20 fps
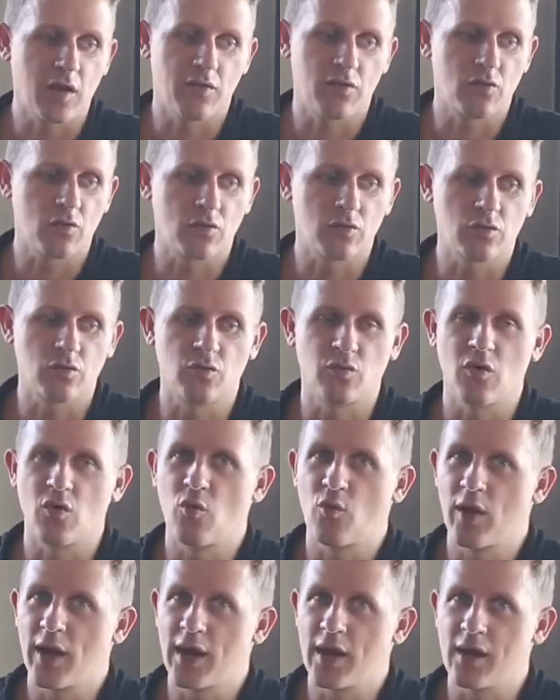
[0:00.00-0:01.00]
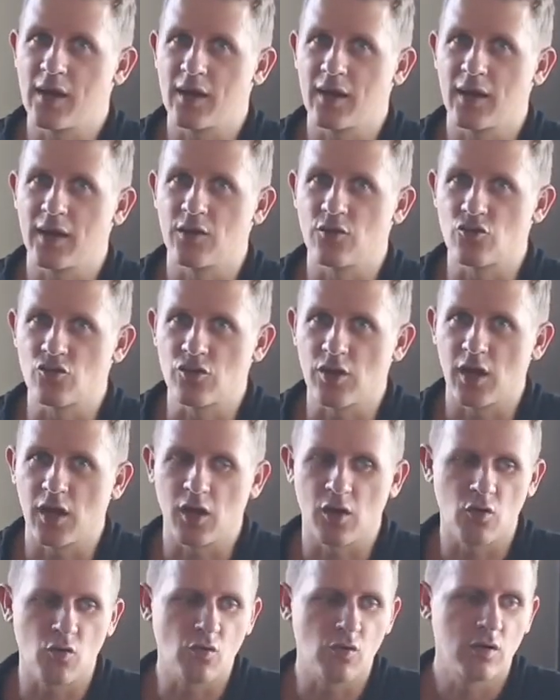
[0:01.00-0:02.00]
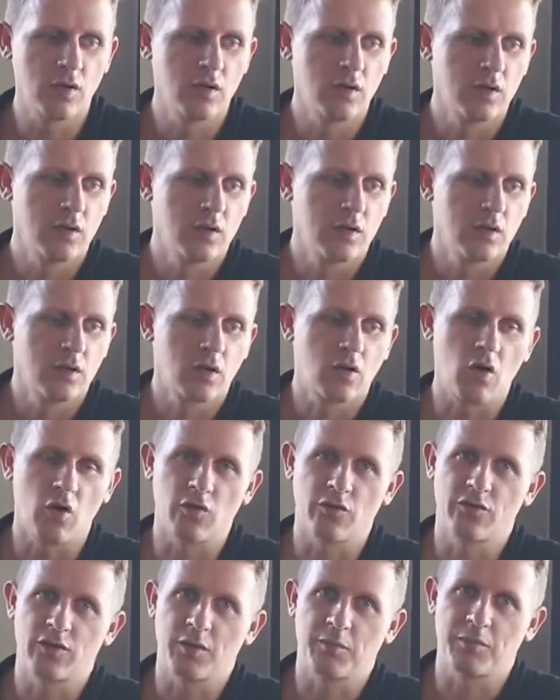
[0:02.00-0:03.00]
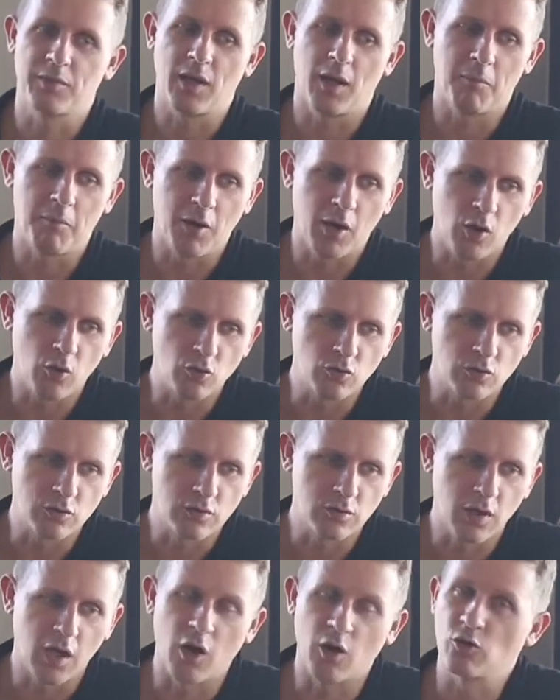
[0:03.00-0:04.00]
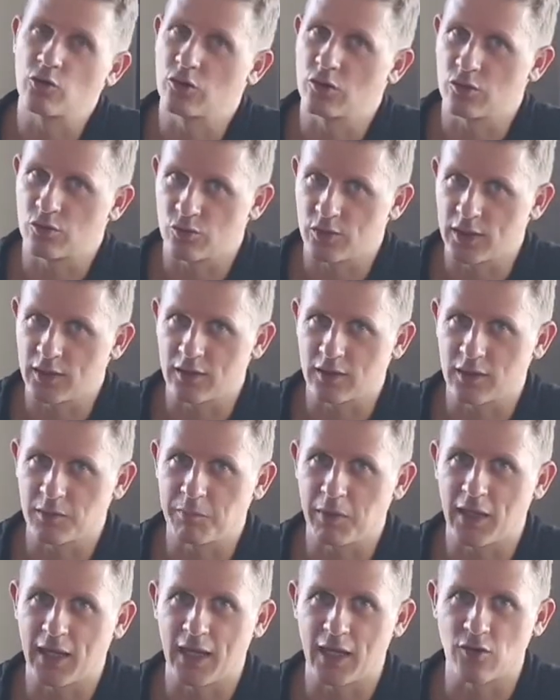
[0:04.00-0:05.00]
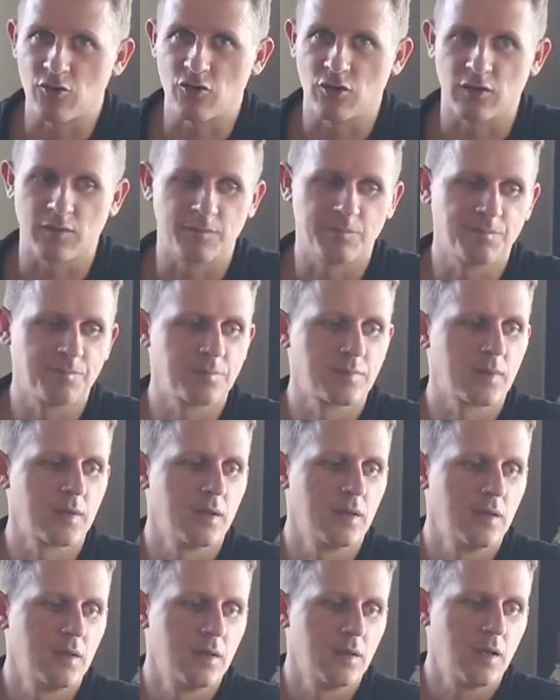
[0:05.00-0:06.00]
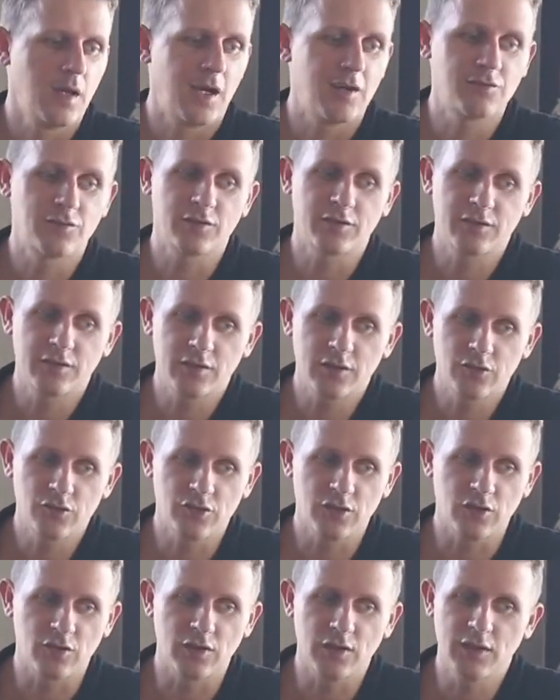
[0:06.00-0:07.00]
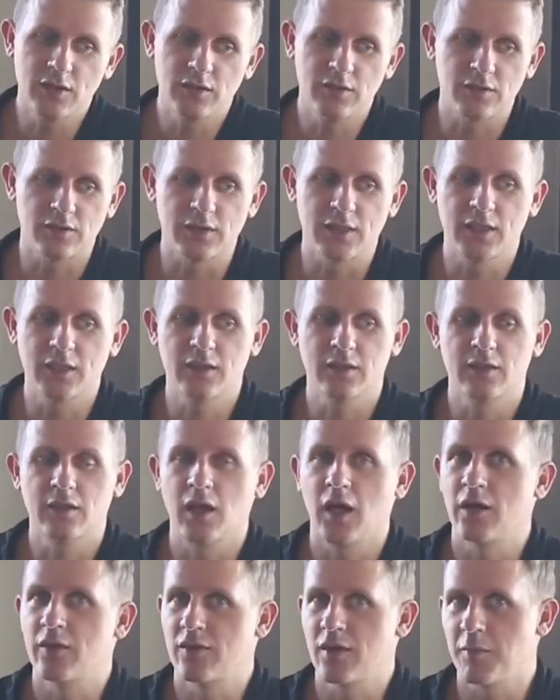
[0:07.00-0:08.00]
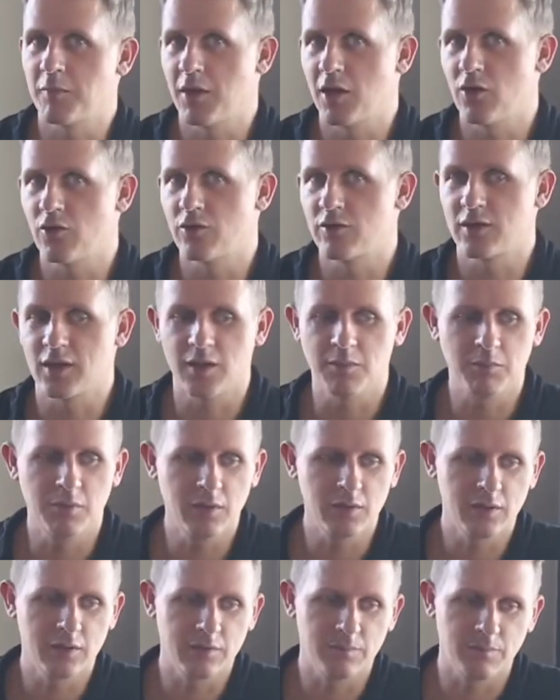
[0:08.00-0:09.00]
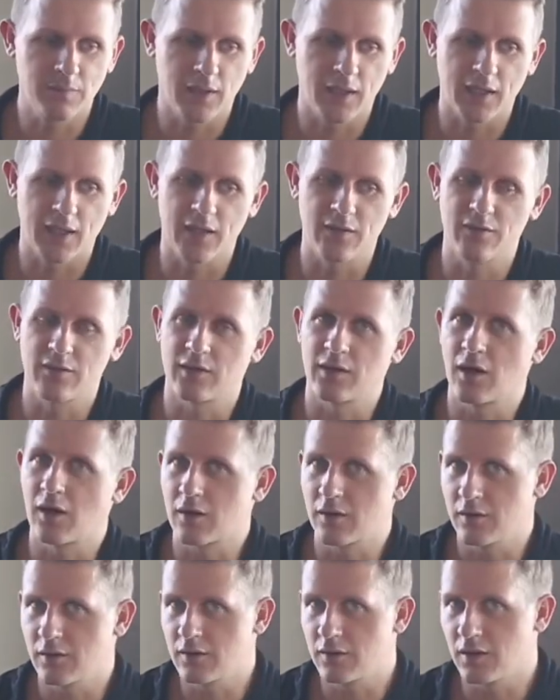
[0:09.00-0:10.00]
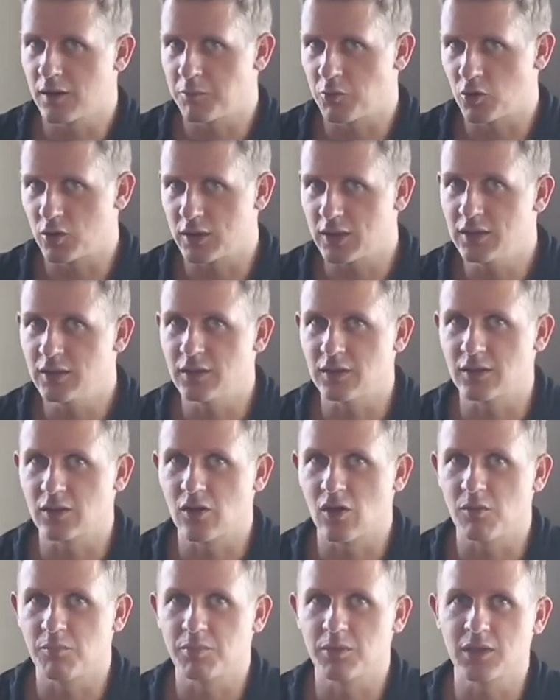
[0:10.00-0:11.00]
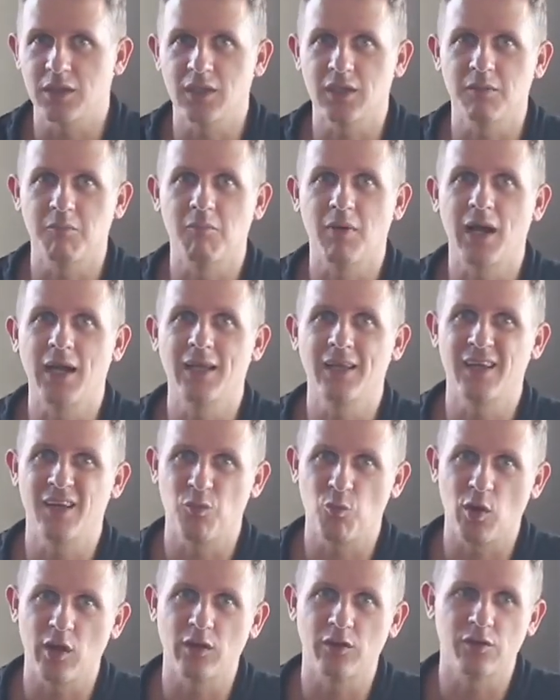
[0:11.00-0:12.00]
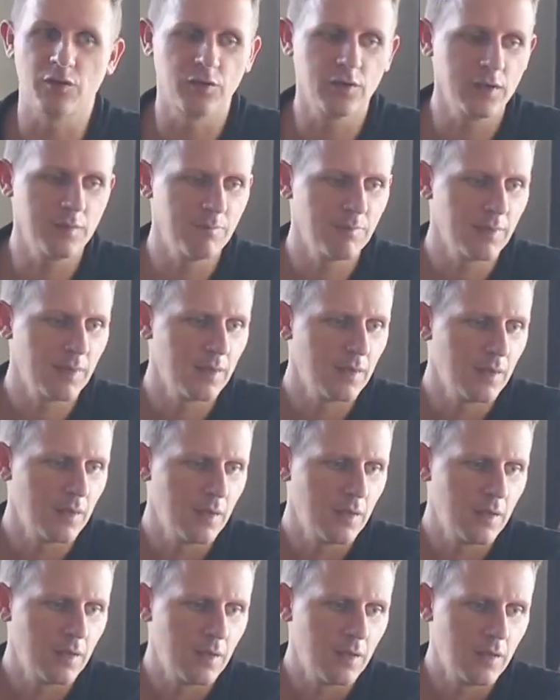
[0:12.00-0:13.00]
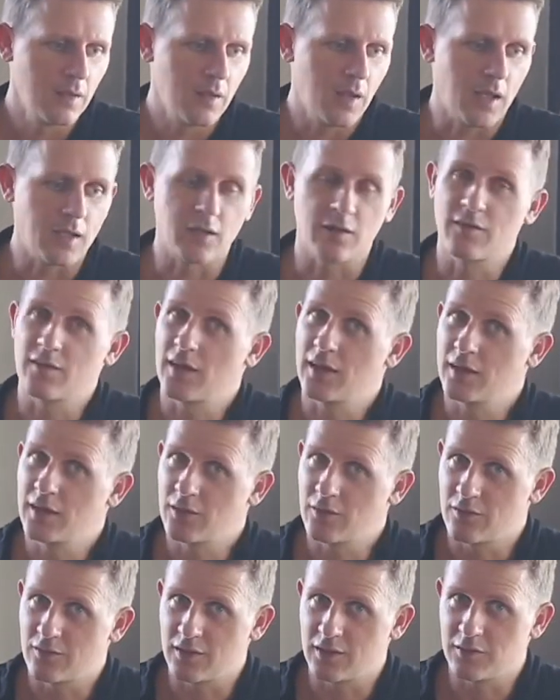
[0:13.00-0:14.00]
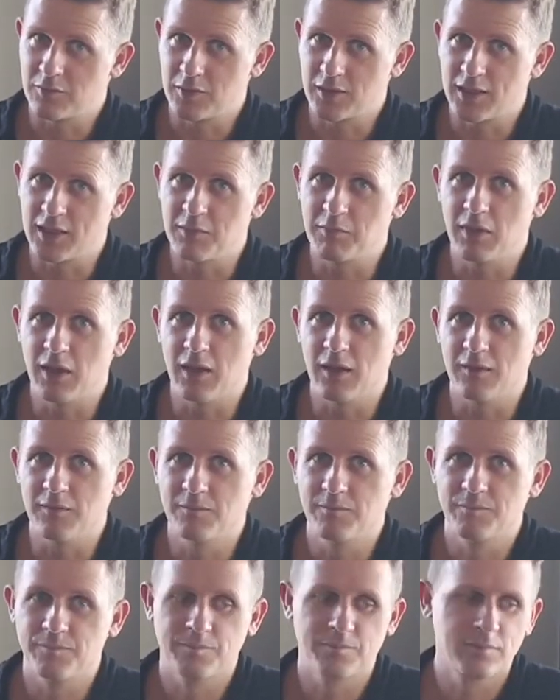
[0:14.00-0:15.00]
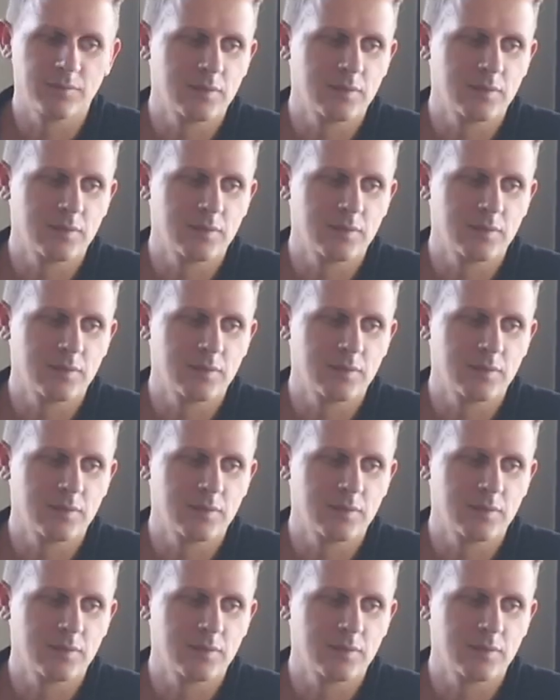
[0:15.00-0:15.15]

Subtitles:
we had sort of vague and shallow concept about how to create an application. After searching on internet, I somehow stumbled against an article about Indian company Mindinventory and decided to send them an email.